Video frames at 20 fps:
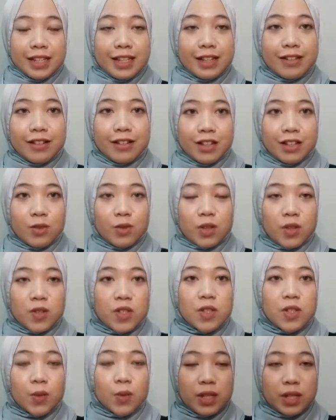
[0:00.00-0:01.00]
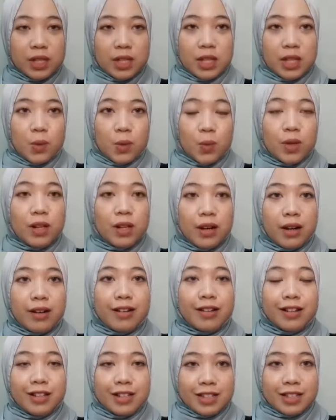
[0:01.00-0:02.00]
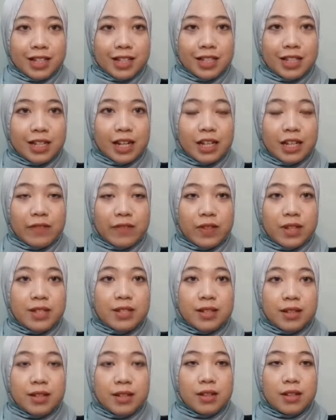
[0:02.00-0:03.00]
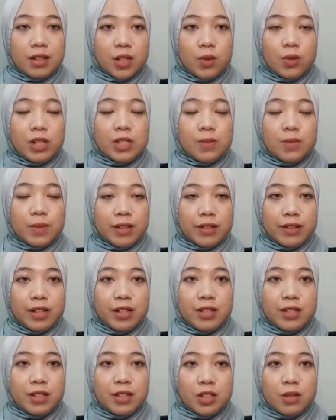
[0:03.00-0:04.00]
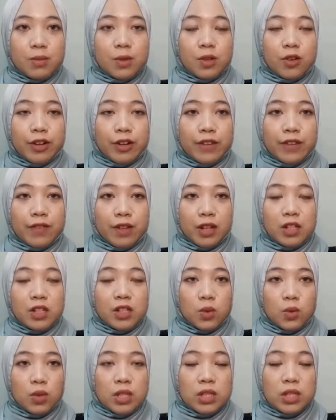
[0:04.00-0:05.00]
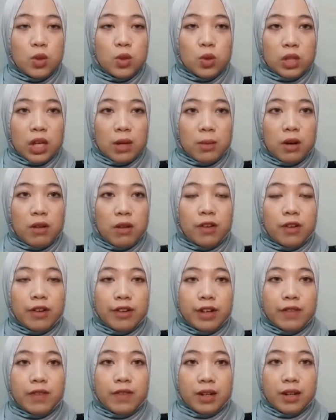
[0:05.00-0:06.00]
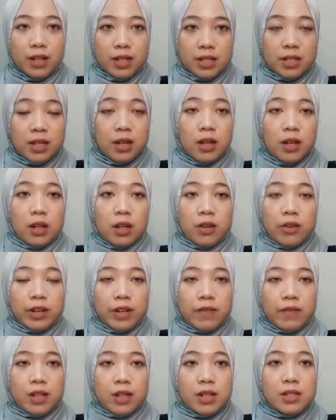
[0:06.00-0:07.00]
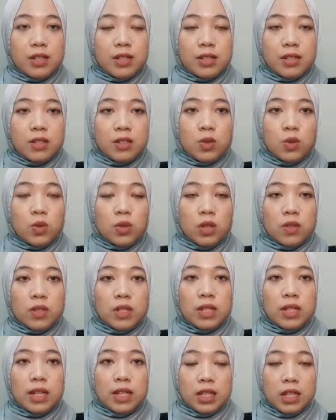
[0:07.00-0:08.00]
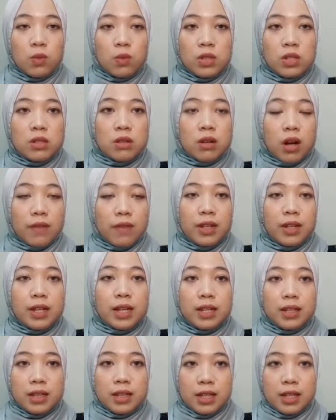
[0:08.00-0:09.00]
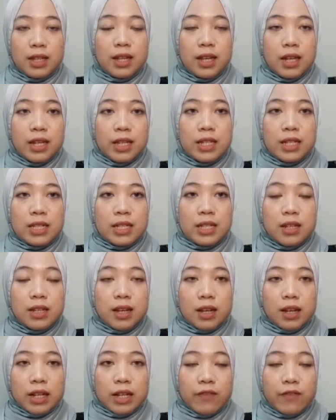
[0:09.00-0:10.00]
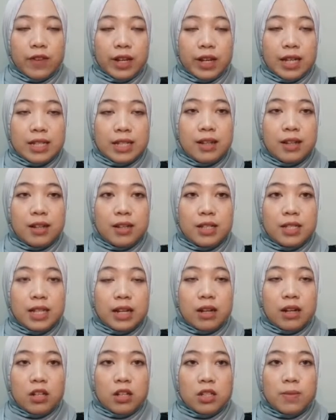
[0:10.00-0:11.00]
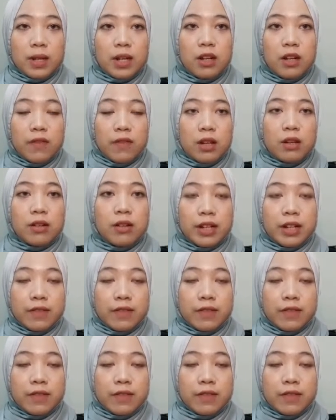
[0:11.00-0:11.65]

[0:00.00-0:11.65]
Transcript: In early 2020, World Health Organization identified sudden acute respiratory syndrome coronavirus 2 is a new type of coronavirus. Coronavirus disease 2019, which is a COVID-19, is defined as illness that caused by a novel